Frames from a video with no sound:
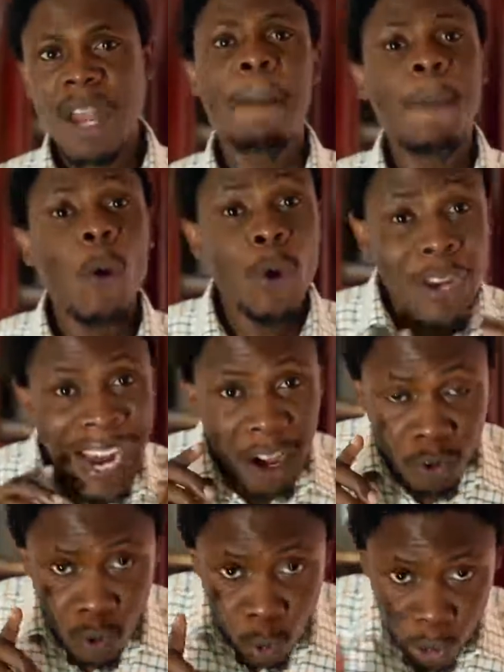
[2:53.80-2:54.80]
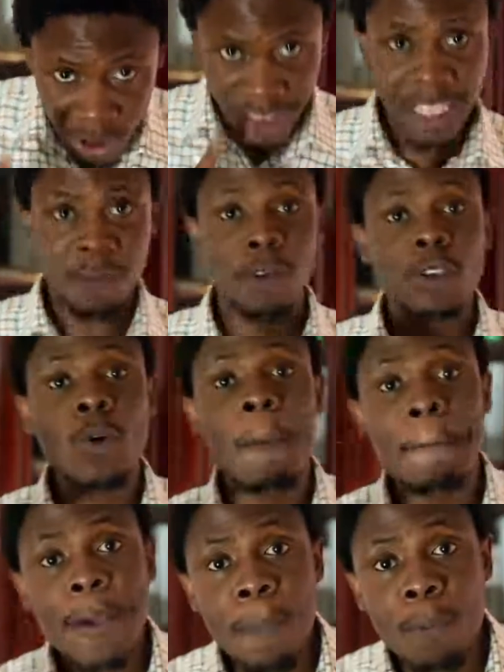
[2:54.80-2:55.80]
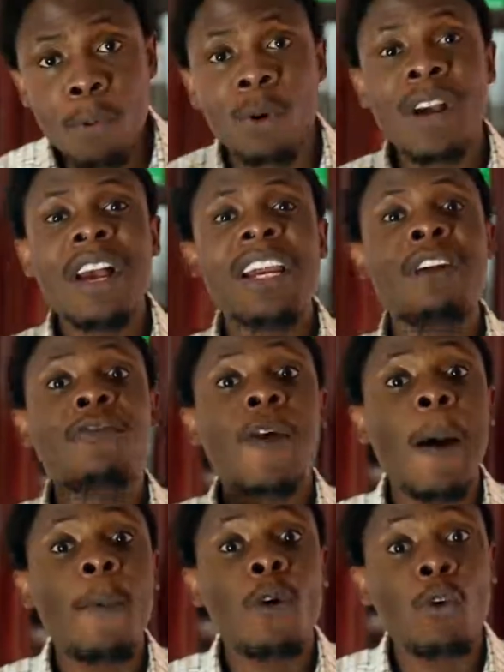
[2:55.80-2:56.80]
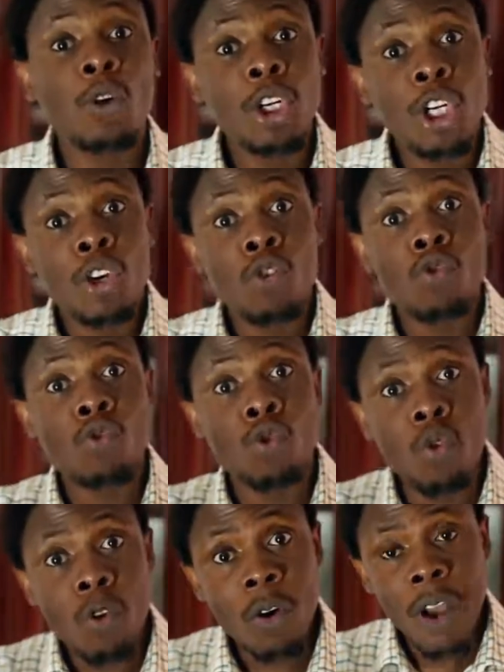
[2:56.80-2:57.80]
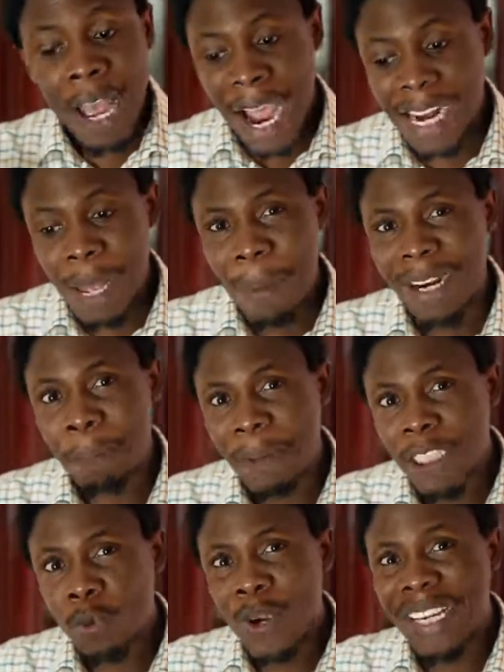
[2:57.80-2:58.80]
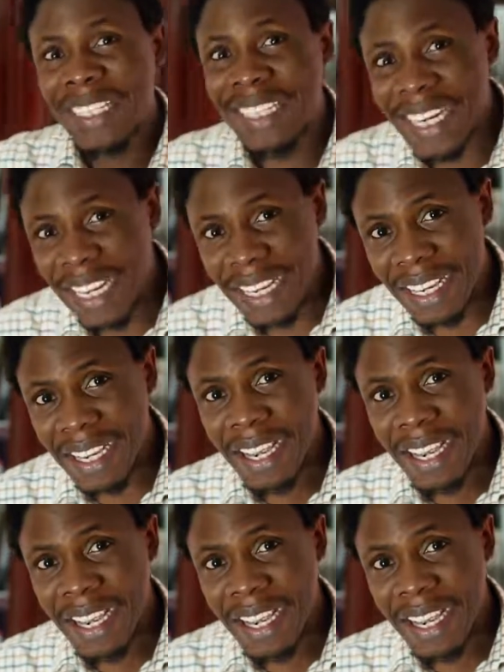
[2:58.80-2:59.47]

But we now know, say, for some people, the fibroid go down, they grow, either by the place where in day,